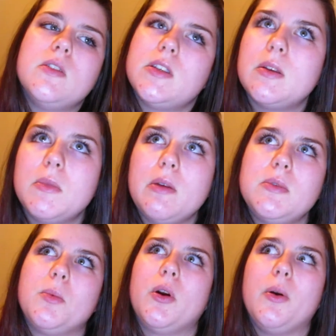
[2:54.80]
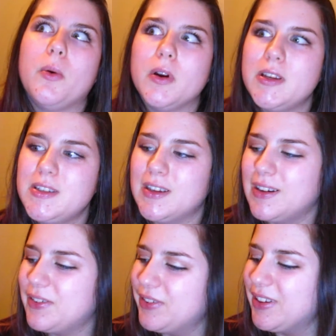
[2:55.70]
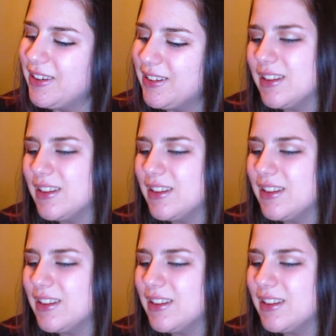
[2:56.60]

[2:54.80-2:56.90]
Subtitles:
sometimes more gory stuff.